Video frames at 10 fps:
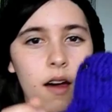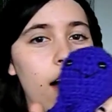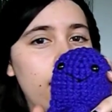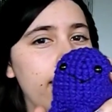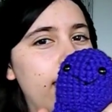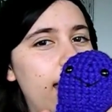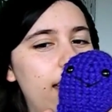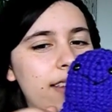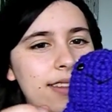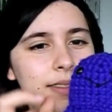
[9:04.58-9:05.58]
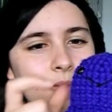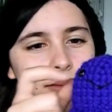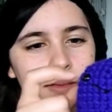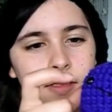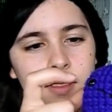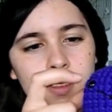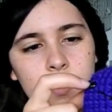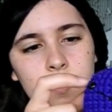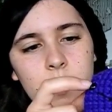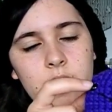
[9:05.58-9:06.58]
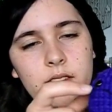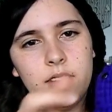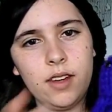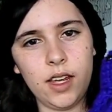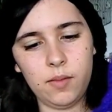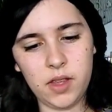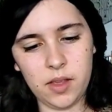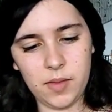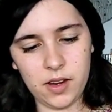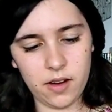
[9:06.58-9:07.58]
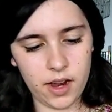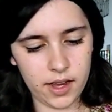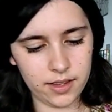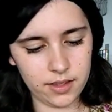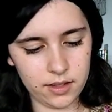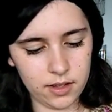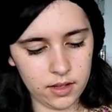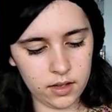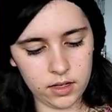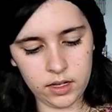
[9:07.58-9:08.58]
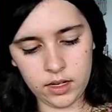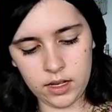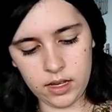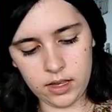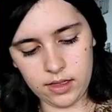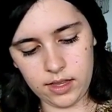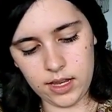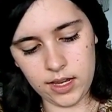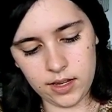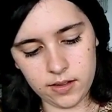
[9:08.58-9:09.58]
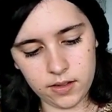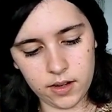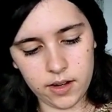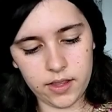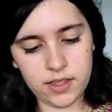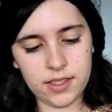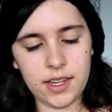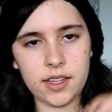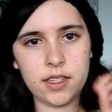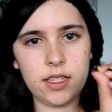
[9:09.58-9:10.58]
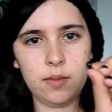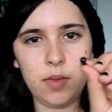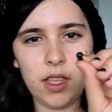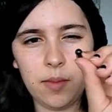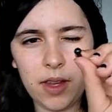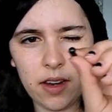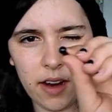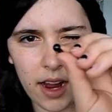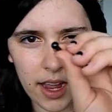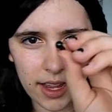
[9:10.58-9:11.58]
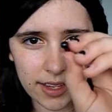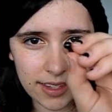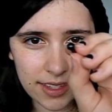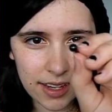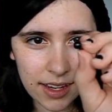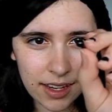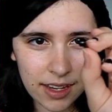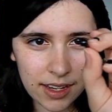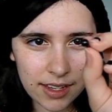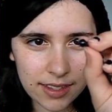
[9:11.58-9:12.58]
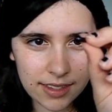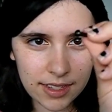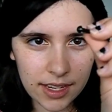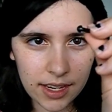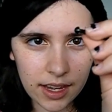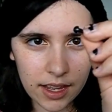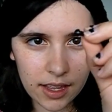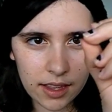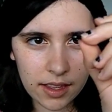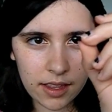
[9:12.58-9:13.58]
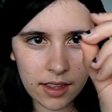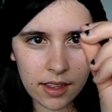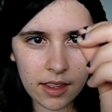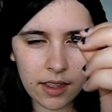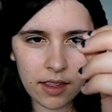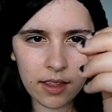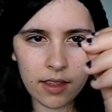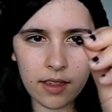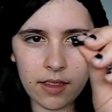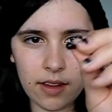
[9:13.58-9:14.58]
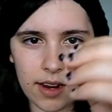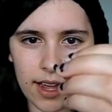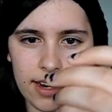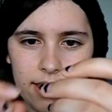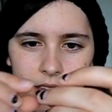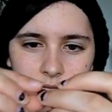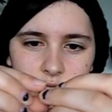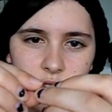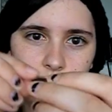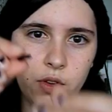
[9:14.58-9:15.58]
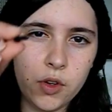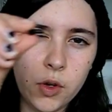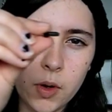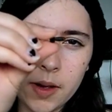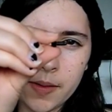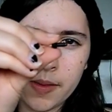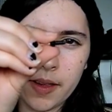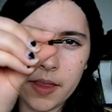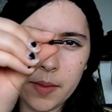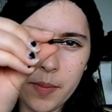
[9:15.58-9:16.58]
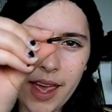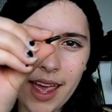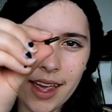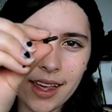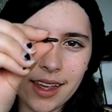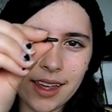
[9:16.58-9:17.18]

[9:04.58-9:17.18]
Ollie has. Nice 9mm eyes. These are the 6mm eyes. You can see they're kind of like a screw on the back,